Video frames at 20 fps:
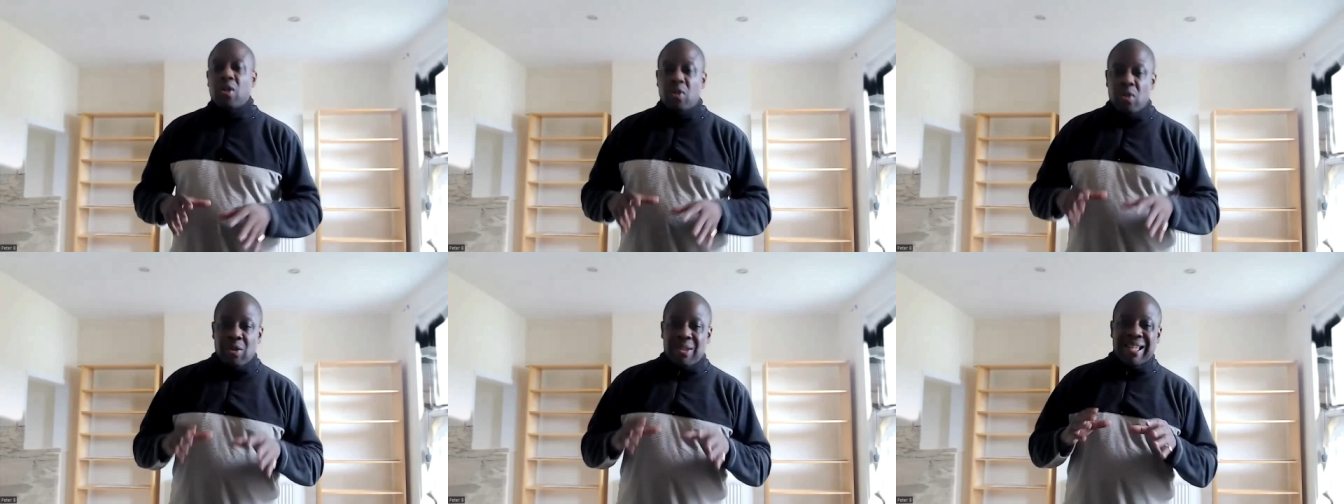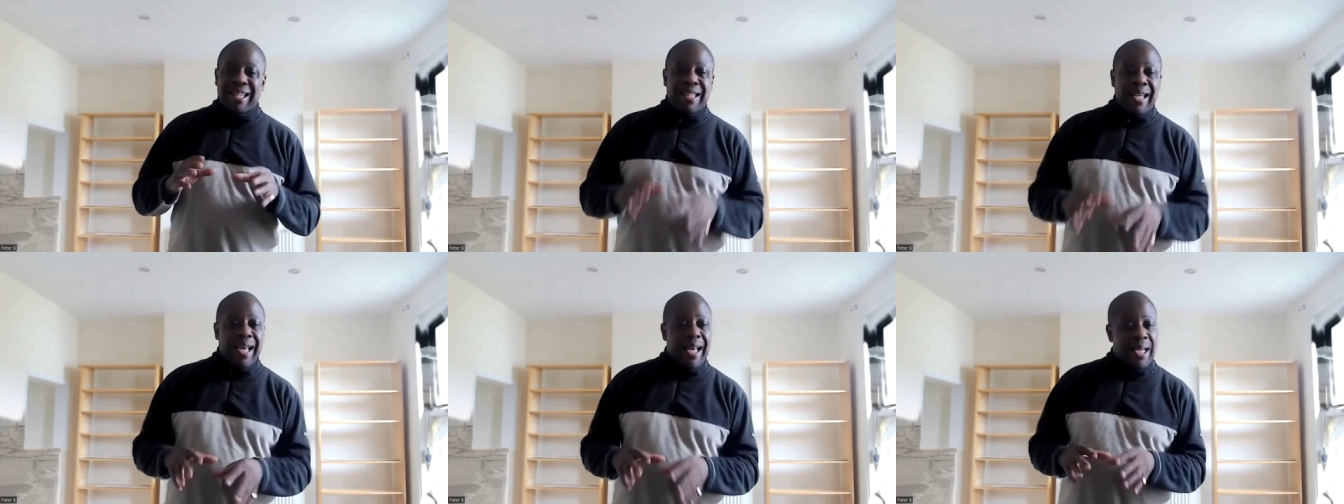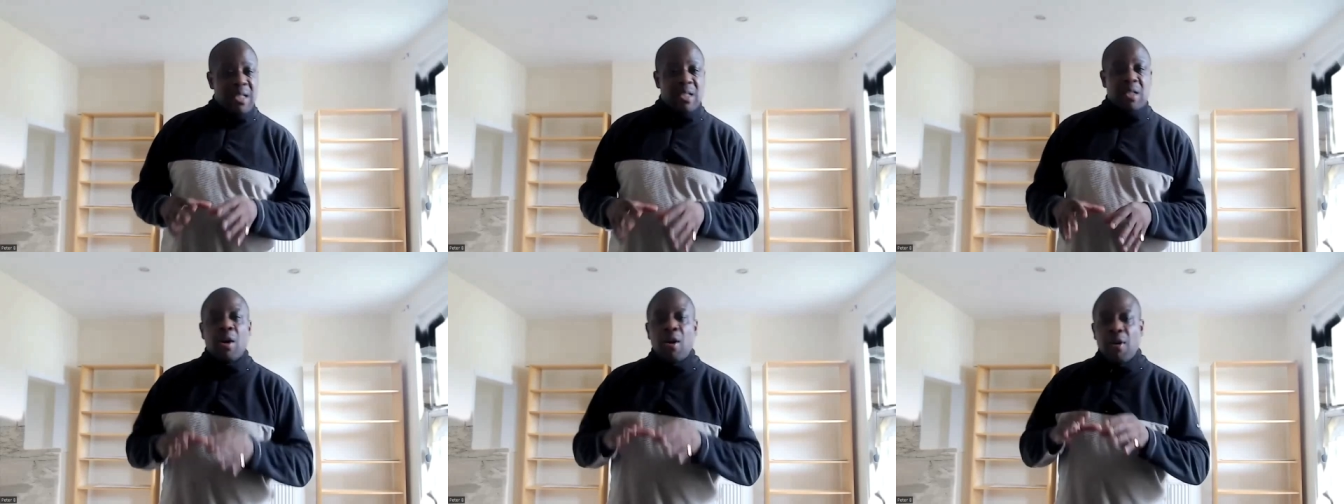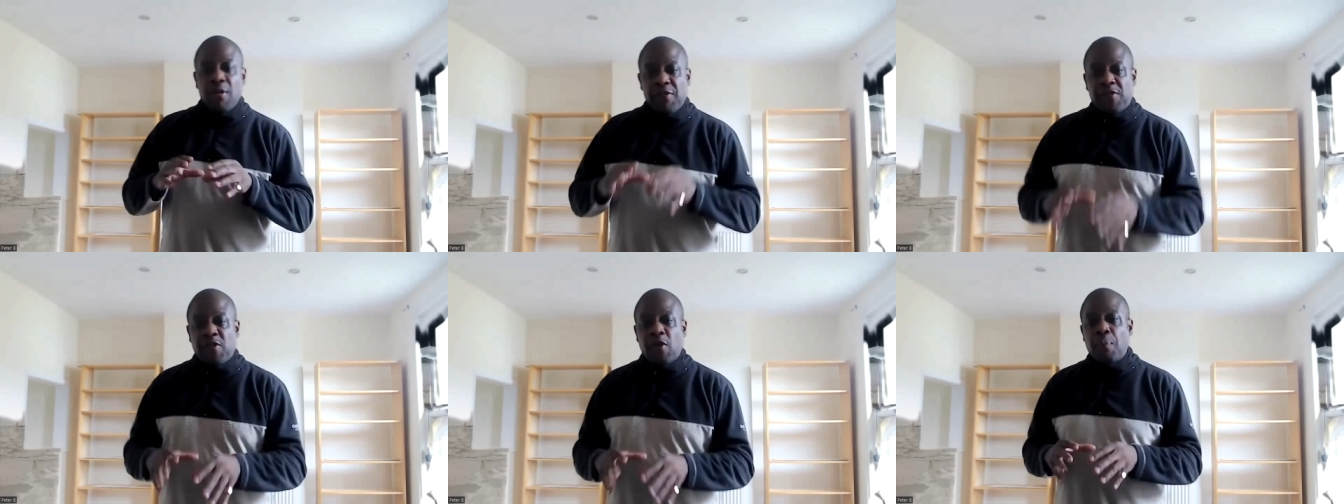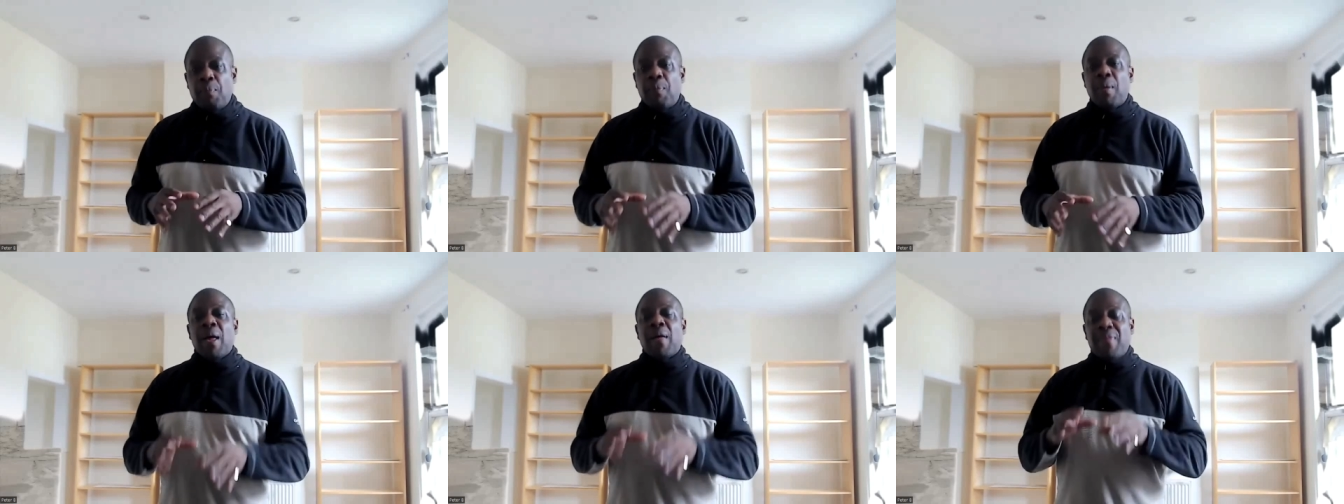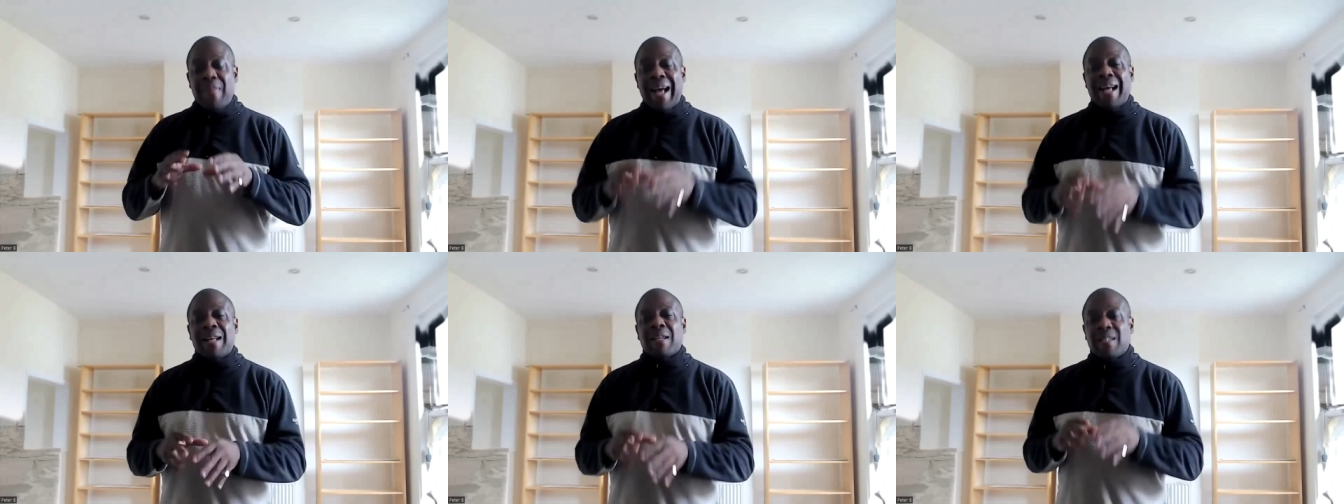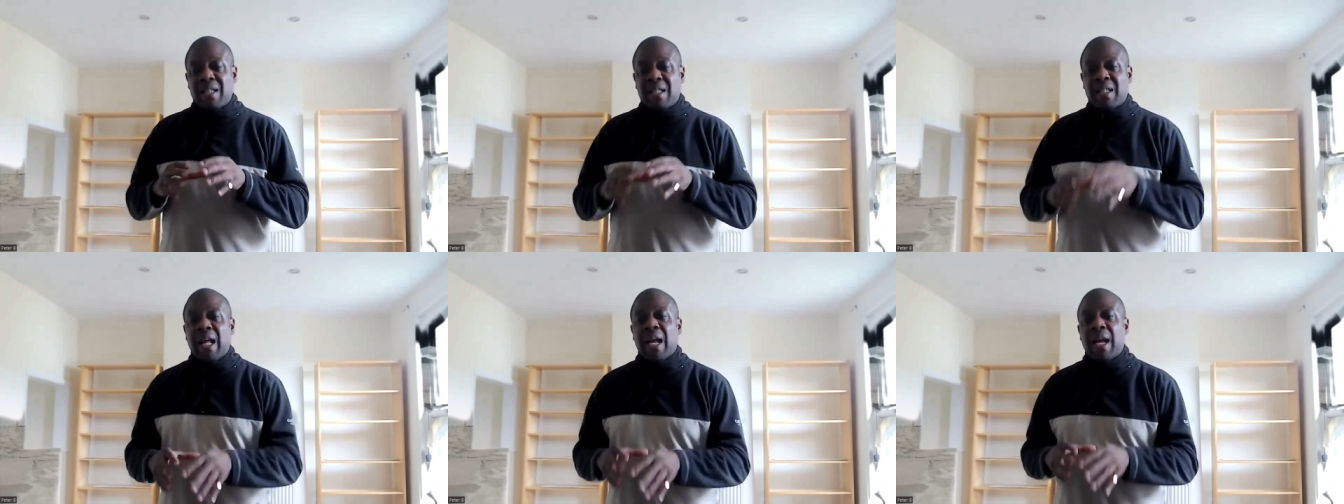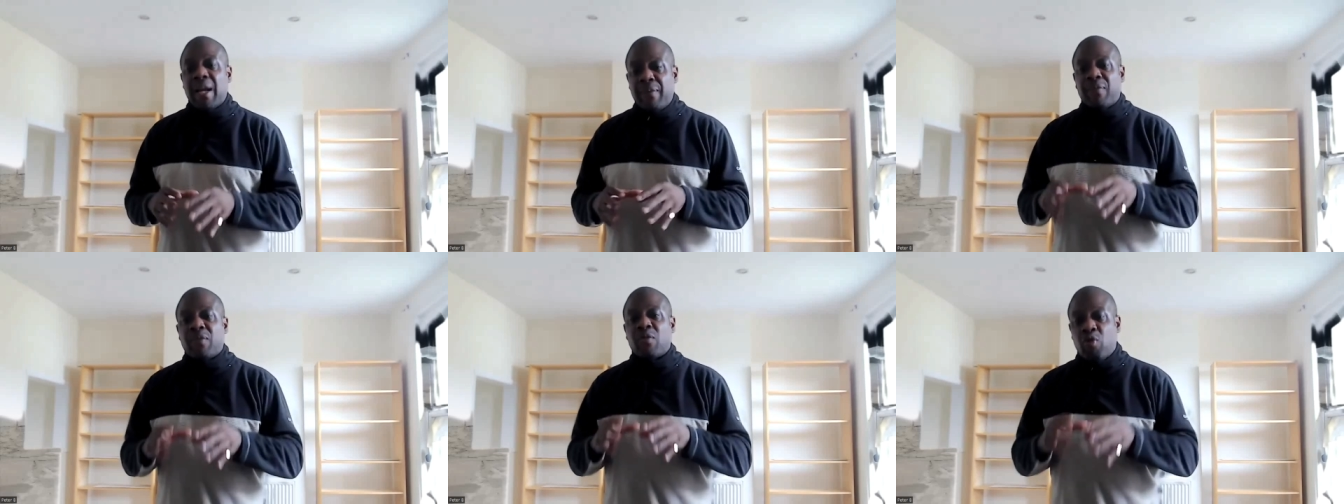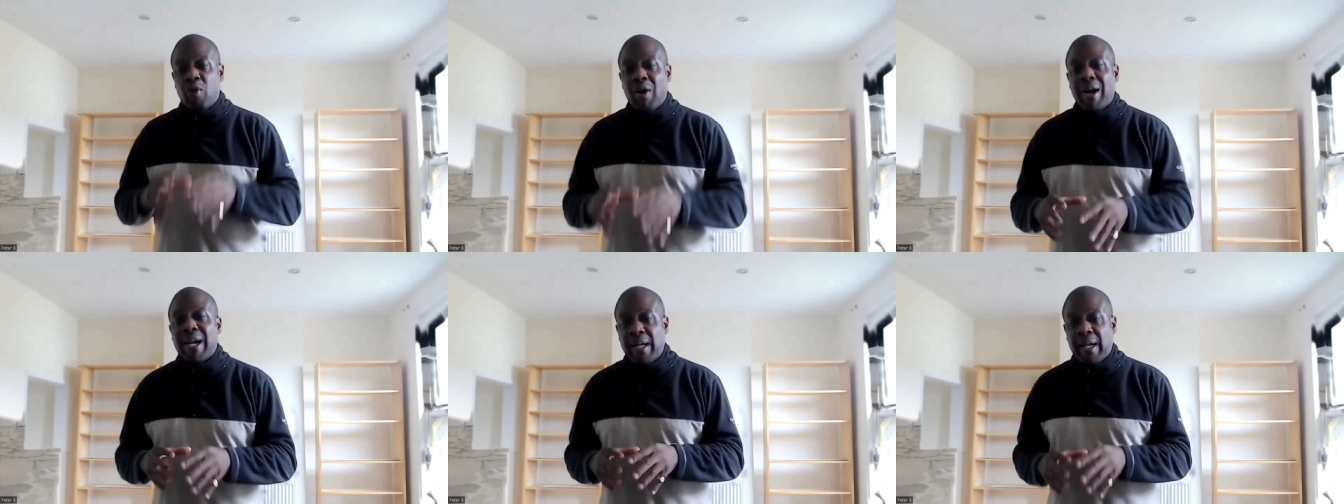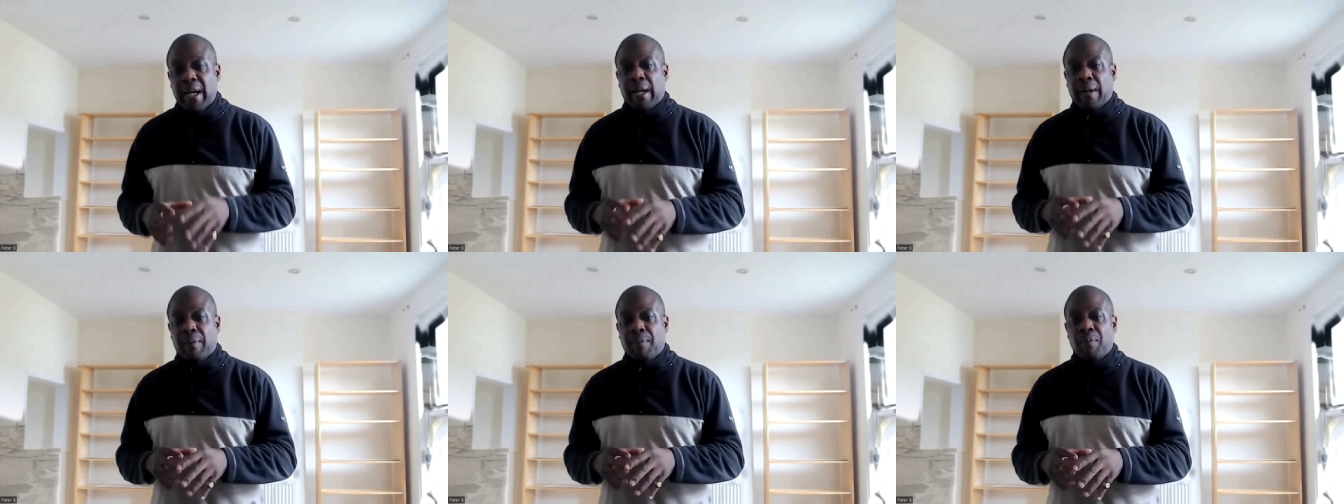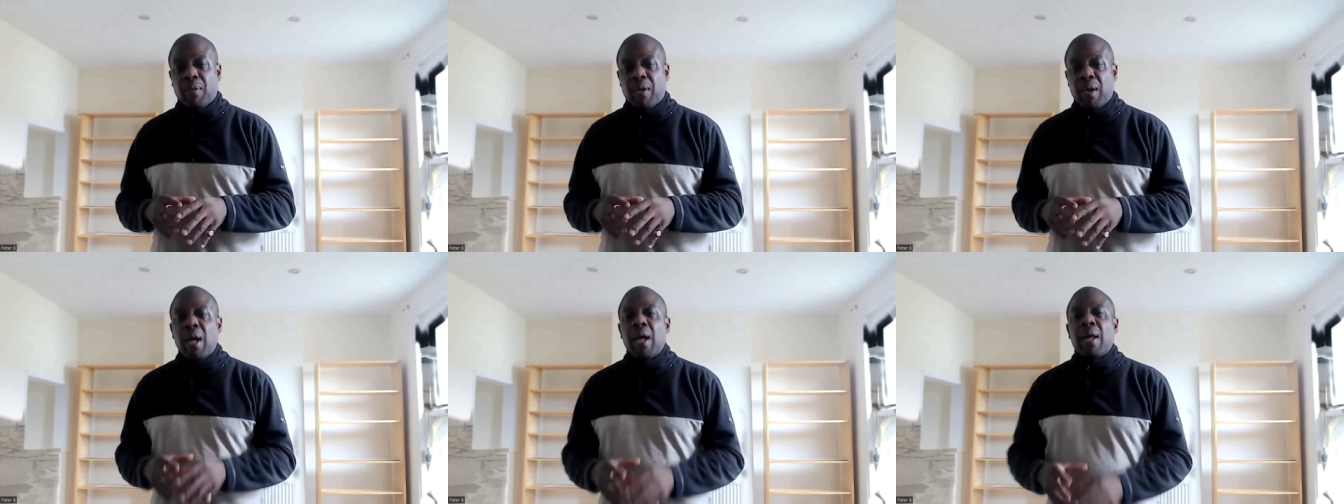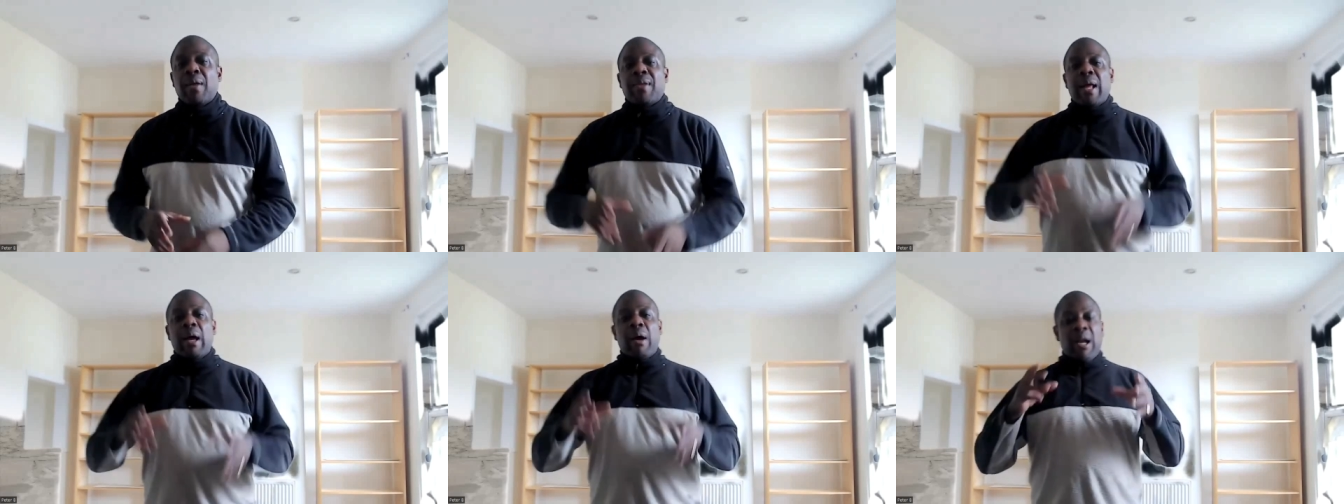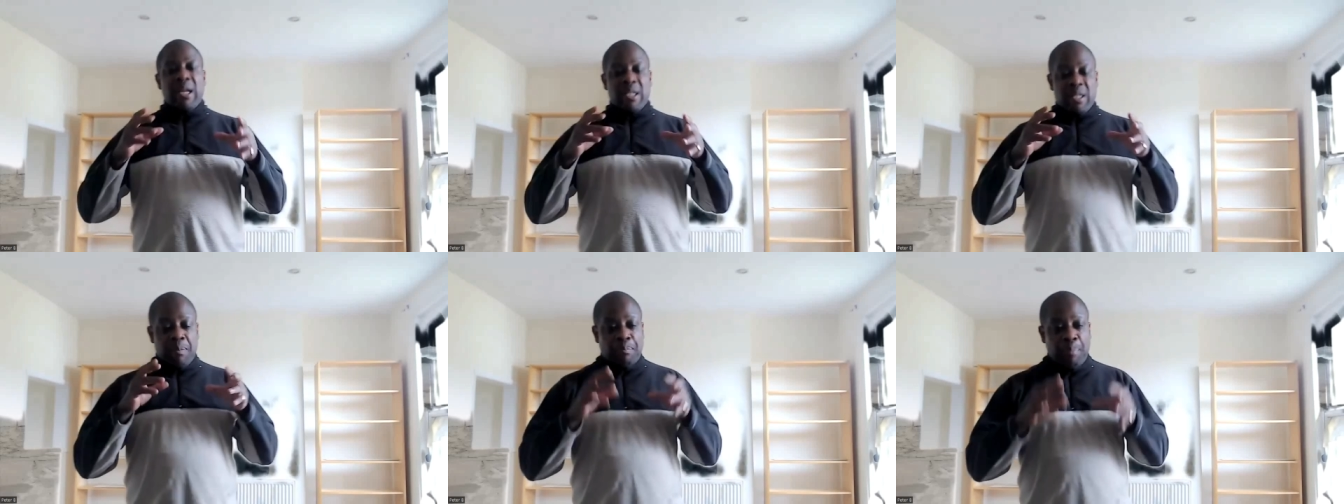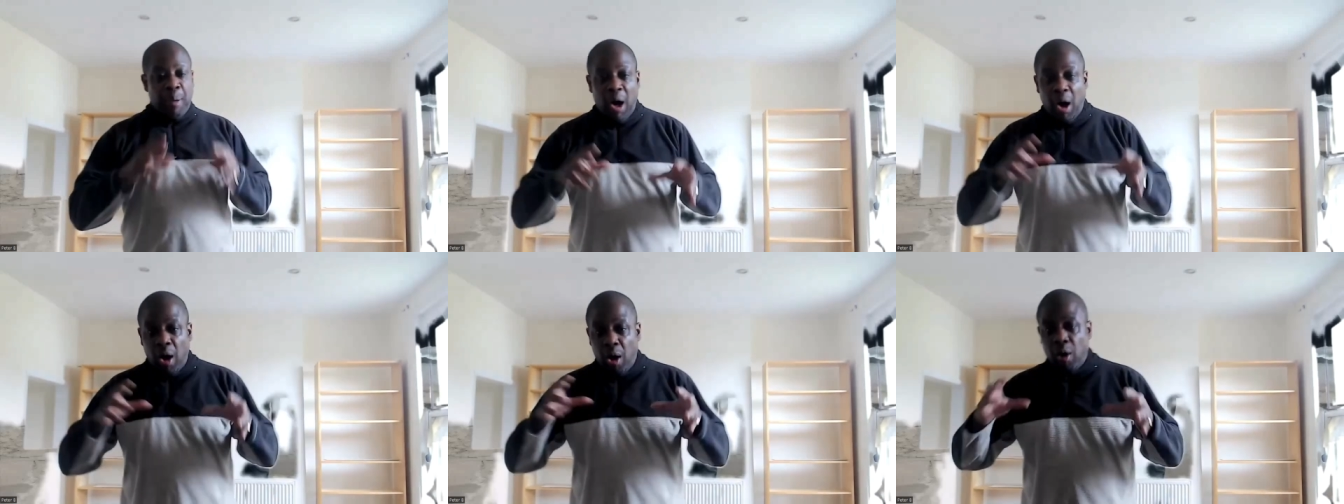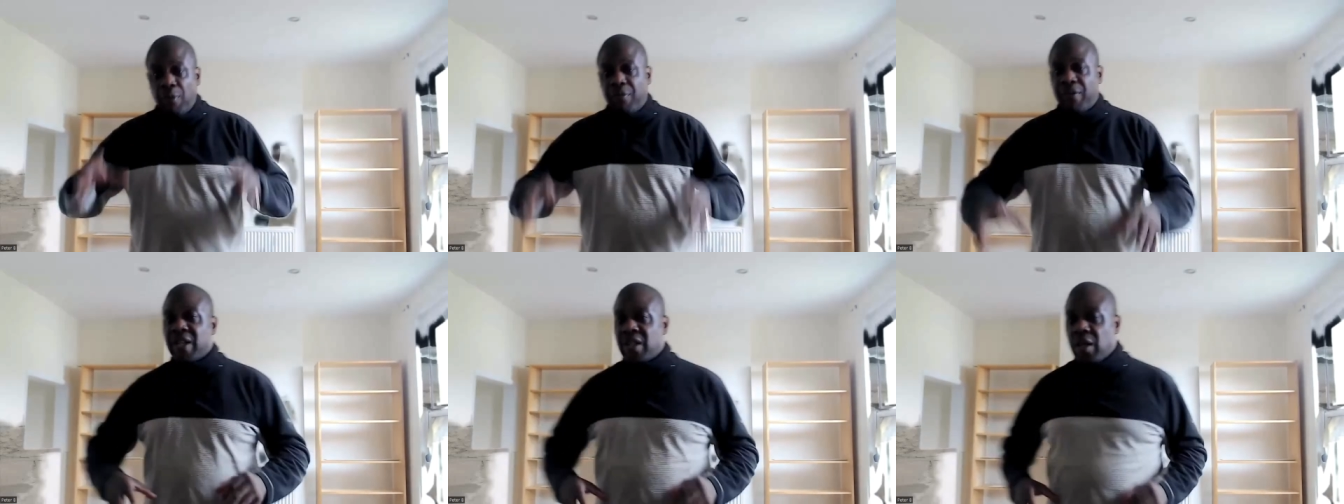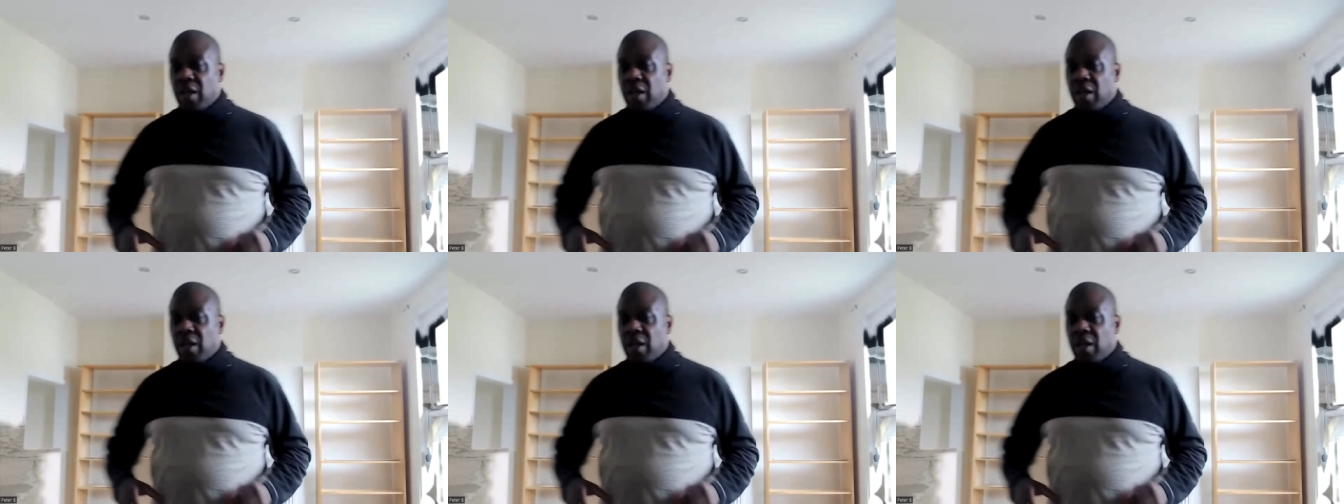to detest from that slave trading. Now, as a part of